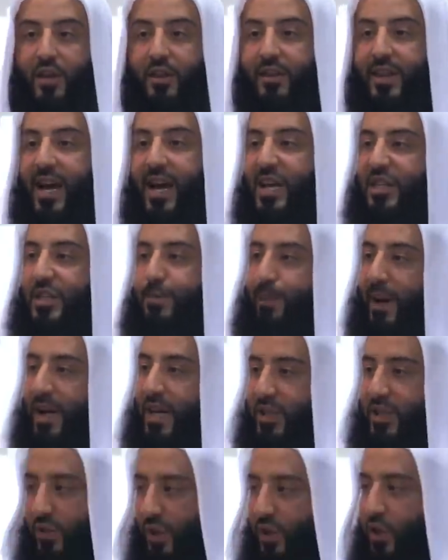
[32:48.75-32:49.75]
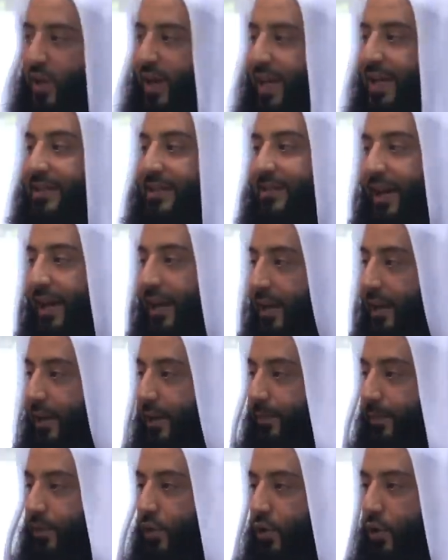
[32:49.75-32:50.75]
That is based on your
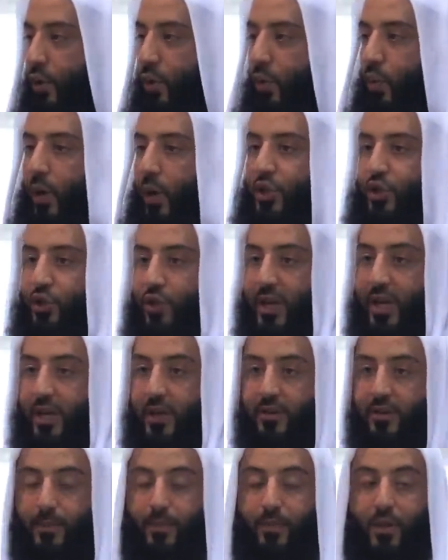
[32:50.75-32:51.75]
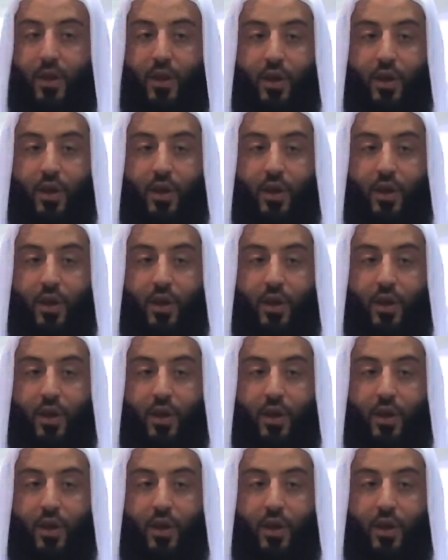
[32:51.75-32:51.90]
intake, what you eat.